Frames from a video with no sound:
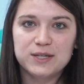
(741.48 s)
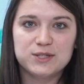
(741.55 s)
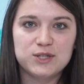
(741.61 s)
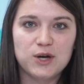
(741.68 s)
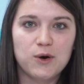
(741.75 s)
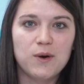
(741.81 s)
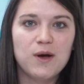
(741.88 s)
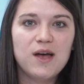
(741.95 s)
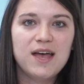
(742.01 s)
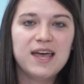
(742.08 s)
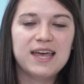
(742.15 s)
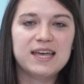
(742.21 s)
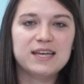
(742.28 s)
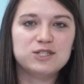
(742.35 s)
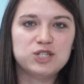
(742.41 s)
So
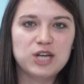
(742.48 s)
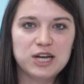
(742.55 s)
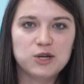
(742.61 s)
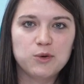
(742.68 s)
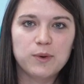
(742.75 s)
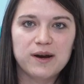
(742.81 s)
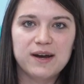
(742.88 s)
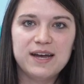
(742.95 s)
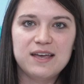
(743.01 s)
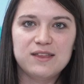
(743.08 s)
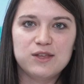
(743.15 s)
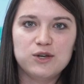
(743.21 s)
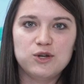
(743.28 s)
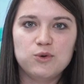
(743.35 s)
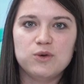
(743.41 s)
in January,
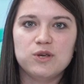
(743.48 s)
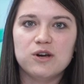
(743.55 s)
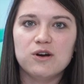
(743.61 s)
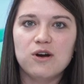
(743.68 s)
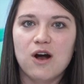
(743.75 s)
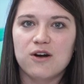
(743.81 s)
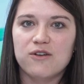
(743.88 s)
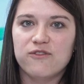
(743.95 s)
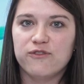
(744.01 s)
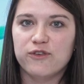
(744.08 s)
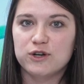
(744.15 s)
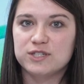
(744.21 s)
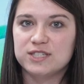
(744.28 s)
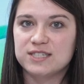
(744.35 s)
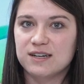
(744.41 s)
in the new year, our
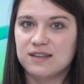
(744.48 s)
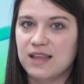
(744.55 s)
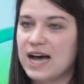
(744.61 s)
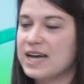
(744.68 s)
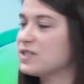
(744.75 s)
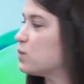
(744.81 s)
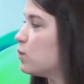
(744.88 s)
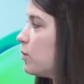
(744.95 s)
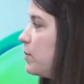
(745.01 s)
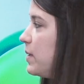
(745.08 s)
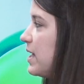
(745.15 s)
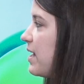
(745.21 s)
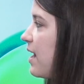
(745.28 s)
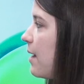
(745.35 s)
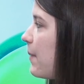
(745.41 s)
first class will
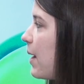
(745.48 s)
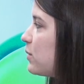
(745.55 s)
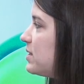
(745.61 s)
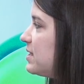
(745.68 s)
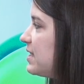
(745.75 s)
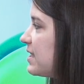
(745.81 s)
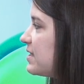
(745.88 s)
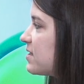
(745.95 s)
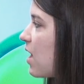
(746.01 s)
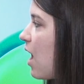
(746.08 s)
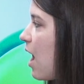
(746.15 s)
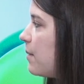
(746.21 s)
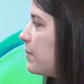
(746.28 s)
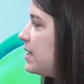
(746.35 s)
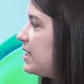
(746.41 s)
be about 6
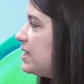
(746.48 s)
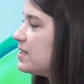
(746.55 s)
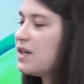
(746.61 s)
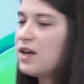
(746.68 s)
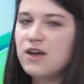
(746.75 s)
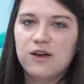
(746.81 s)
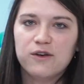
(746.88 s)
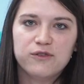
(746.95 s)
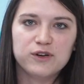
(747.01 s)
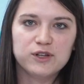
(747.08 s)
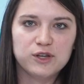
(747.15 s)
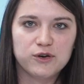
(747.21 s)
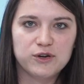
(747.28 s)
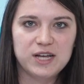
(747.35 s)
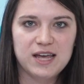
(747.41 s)
comedies for
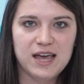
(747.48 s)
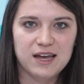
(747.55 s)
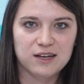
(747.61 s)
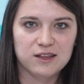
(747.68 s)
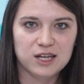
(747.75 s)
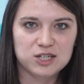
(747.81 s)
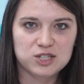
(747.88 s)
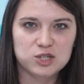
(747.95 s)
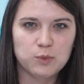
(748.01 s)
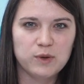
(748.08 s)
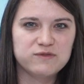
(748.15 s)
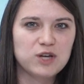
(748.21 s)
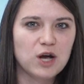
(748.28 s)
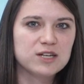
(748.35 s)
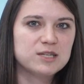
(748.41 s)
learning English. So
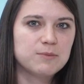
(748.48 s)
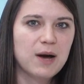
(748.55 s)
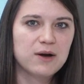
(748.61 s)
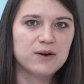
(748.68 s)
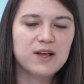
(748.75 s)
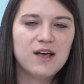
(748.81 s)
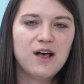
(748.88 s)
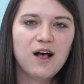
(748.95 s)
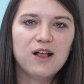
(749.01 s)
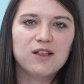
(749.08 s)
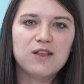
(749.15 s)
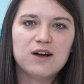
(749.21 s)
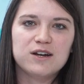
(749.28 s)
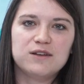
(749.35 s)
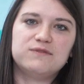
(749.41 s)
we've talked about a
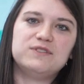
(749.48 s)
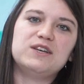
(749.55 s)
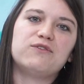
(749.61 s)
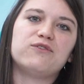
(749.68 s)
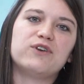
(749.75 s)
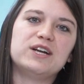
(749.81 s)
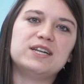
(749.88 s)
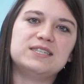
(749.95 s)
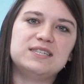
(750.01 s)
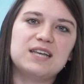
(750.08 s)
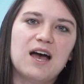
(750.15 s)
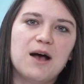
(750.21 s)
lot of different